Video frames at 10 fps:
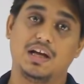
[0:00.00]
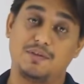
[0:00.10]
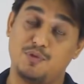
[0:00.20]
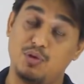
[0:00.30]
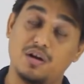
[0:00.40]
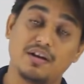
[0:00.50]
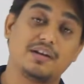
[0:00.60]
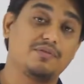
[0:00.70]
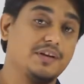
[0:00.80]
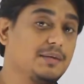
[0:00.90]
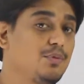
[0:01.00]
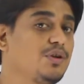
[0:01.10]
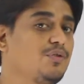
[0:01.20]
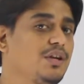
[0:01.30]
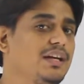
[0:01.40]
If you learn it very
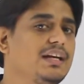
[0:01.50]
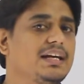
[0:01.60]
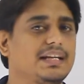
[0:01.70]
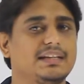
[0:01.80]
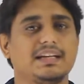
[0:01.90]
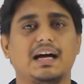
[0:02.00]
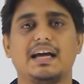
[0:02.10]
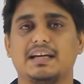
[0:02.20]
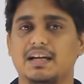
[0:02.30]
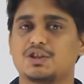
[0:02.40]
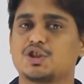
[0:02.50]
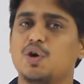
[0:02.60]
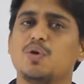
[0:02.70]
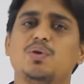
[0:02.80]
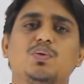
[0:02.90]
beautifully, then I can
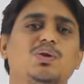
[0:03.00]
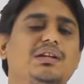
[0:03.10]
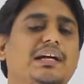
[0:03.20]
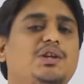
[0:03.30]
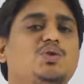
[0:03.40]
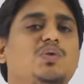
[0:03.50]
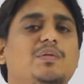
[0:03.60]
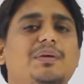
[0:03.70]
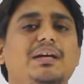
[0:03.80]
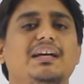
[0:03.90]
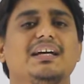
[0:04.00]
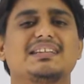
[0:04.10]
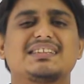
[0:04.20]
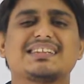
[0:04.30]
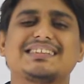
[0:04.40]
assure you that you will be
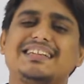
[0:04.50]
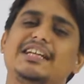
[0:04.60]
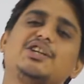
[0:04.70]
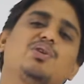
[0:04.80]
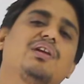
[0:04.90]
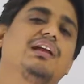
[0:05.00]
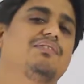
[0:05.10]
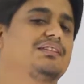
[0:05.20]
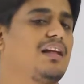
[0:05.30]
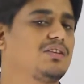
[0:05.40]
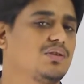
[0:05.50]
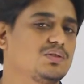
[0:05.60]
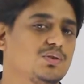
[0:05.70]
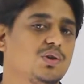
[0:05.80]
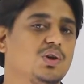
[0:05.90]
succeeding in your 11th class
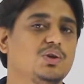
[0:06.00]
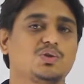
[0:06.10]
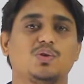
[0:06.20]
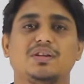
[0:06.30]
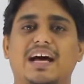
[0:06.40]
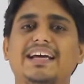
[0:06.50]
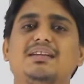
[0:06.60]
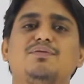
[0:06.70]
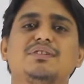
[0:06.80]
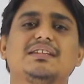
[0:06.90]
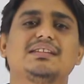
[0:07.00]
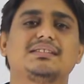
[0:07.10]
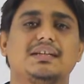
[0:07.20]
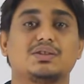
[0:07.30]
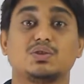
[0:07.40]
also. So, 9th
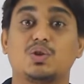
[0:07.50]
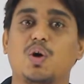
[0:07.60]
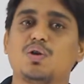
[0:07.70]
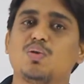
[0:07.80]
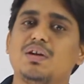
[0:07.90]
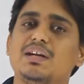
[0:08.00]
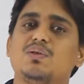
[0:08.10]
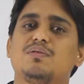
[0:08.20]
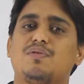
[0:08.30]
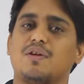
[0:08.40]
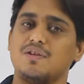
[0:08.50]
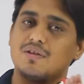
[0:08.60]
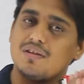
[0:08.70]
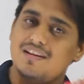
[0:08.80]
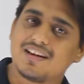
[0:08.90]
physics is not only good for
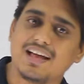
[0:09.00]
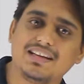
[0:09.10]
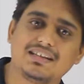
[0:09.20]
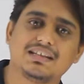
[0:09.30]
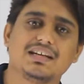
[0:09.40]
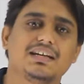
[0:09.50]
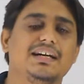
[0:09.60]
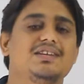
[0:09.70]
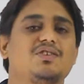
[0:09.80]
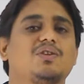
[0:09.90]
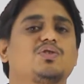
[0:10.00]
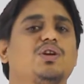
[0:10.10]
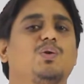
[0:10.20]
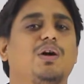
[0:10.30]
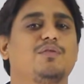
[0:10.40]
your 9th, it is also
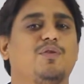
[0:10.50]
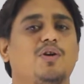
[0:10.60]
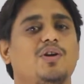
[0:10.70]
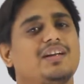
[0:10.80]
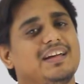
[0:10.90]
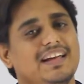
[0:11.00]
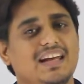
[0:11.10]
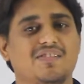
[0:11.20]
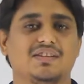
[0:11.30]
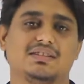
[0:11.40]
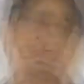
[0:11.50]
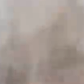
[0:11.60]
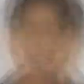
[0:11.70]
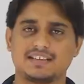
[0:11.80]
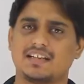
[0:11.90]
required for your 11th.
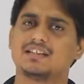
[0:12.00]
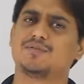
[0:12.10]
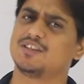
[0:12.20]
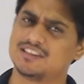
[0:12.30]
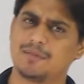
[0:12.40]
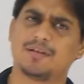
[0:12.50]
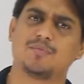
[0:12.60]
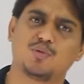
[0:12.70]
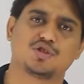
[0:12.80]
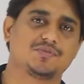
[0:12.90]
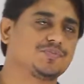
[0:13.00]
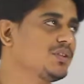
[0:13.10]
Let us start the first chapter, motion.